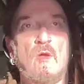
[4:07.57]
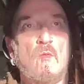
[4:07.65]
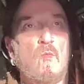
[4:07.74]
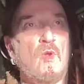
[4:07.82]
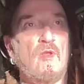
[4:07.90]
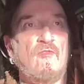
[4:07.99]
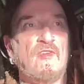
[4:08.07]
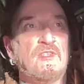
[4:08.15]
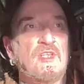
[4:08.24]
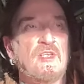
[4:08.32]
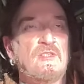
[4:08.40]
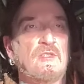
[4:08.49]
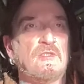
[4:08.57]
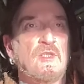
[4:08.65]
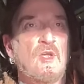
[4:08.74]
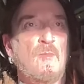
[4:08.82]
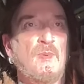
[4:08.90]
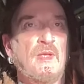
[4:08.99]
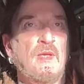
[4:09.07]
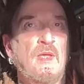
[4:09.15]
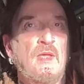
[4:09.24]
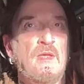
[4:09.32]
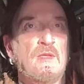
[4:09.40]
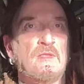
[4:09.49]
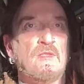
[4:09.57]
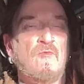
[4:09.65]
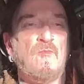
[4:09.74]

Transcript: Oh, what a fantastic guitar player he is.